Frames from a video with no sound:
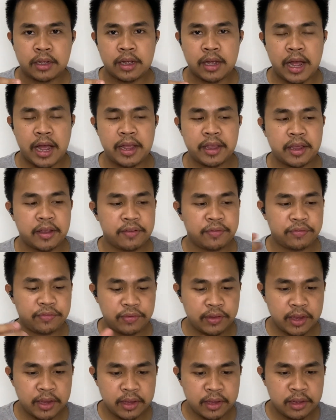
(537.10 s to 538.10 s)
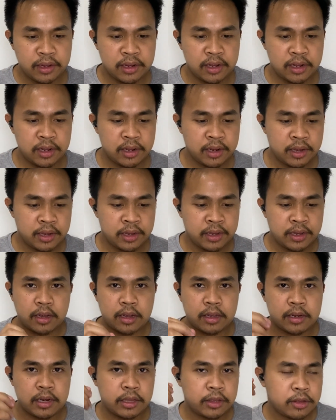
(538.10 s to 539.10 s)
I can feel
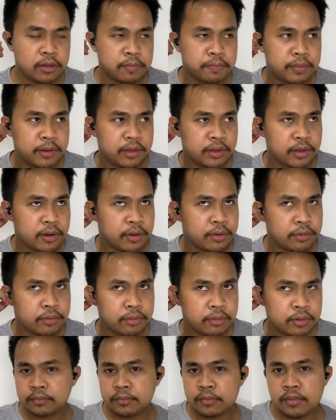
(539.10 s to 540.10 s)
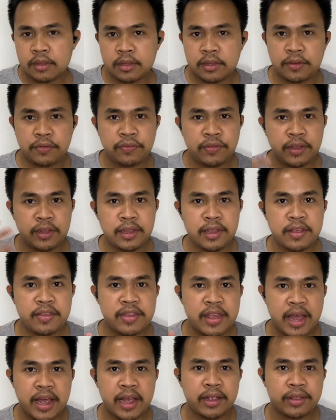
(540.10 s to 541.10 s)
a little bit, the feeling
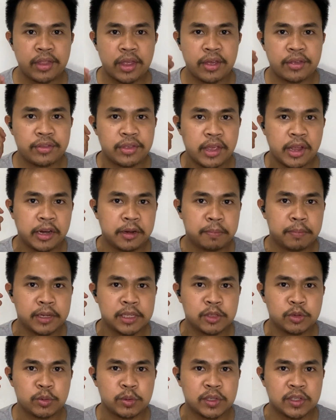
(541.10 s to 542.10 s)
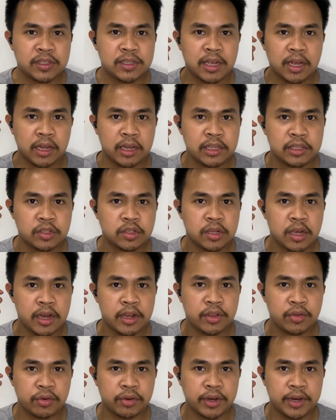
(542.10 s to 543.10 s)
that the earbuds was stuck
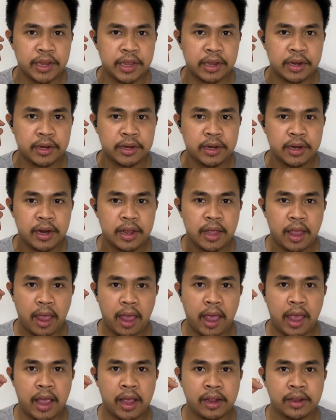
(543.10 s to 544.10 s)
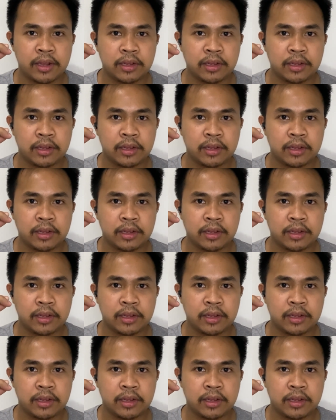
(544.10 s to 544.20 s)
inside your ear, and the